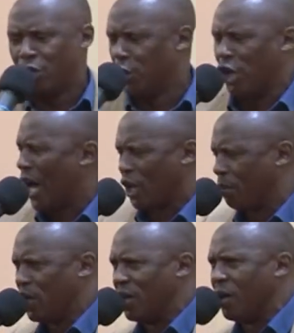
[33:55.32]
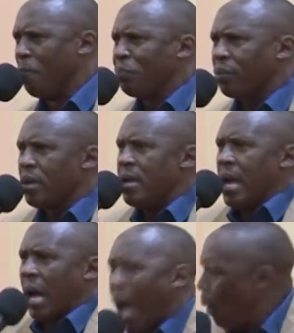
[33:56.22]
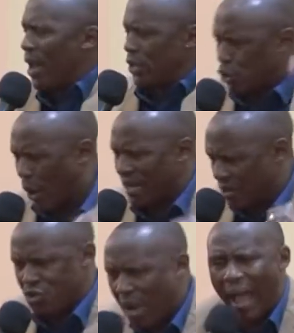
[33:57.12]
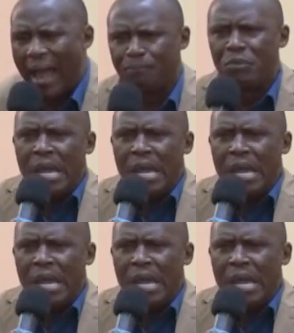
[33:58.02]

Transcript: are you hearing me? I want you to understand